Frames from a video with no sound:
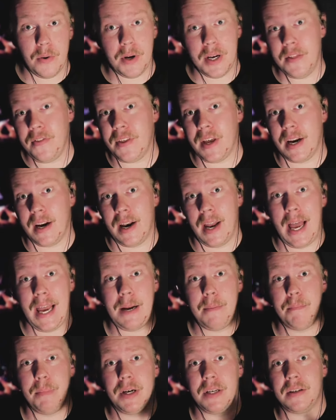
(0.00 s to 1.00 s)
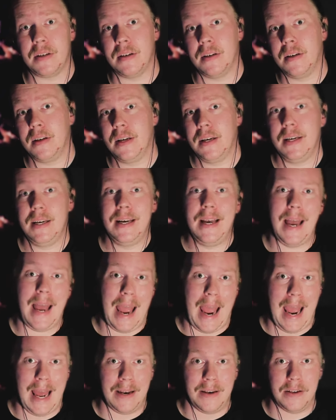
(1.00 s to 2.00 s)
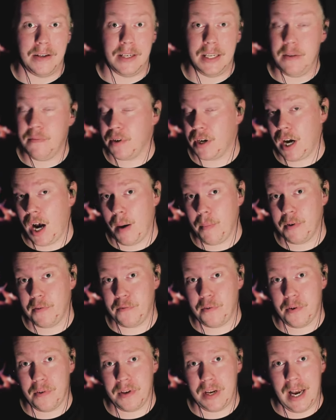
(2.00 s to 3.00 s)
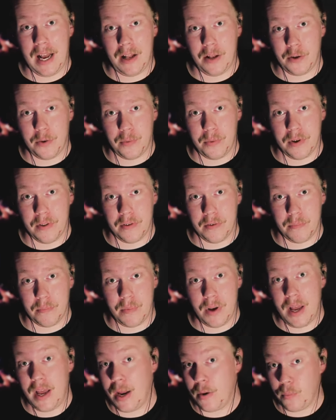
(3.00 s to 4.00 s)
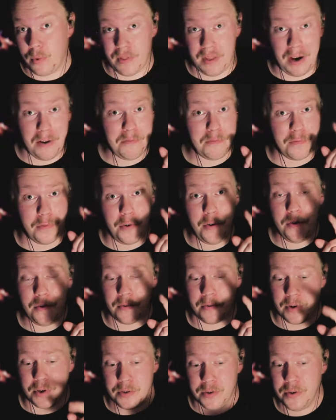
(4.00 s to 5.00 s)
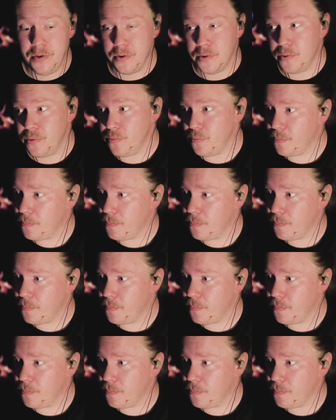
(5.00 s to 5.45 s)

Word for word: Hit that like button and leave a comment for the algorithm. And without further ado,